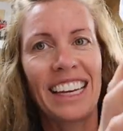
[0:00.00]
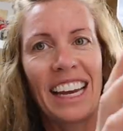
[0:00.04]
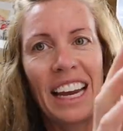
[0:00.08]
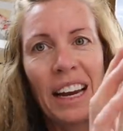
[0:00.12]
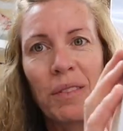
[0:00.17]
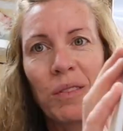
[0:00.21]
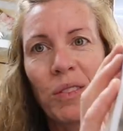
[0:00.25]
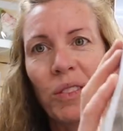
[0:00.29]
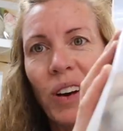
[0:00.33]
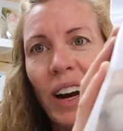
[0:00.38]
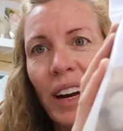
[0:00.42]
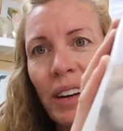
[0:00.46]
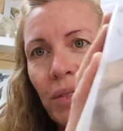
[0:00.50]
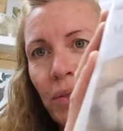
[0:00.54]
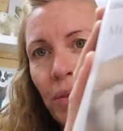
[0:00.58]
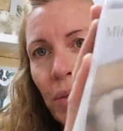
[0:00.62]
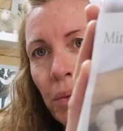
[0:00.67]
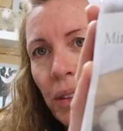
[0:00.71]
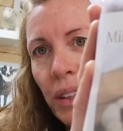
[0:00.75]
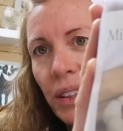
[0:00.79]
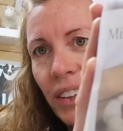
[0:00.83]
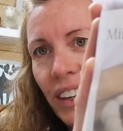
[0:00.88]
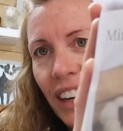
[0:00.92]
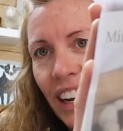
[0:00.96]
came right
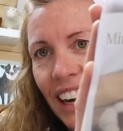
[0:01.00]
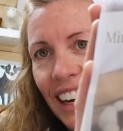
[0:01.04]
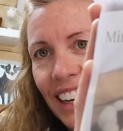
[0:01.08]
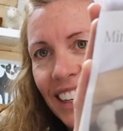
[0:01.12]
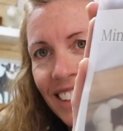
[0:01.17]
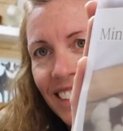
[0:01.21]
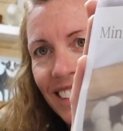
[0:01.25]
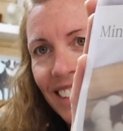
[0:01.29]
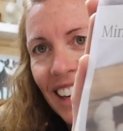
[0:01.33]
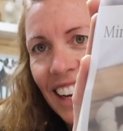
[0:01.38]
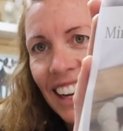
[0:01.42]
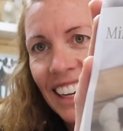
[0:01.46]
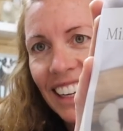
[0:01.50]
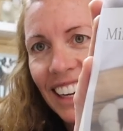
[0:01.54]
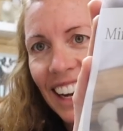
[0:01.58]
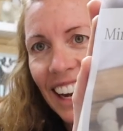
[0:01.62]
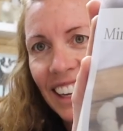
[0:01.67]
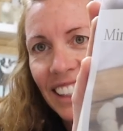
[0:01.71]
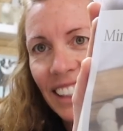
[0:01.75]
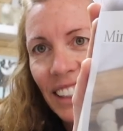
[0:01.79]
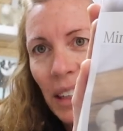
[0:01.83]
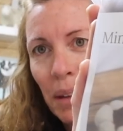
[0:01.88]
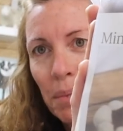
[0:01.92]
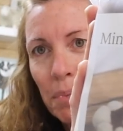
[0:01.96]
from you guys, and it
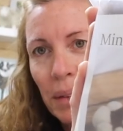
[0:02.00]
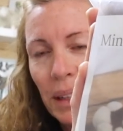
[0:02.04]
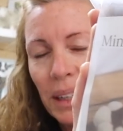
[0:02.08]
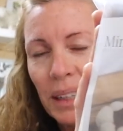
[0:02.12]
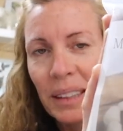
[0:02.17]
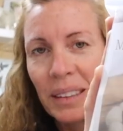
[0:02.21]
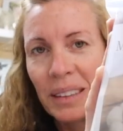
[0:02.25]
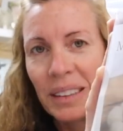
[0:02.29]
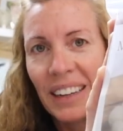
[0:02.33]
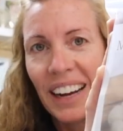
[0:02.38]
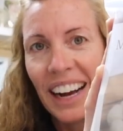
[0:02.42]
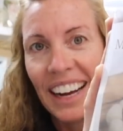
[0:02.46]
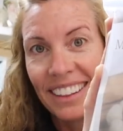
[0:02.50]
ended up being,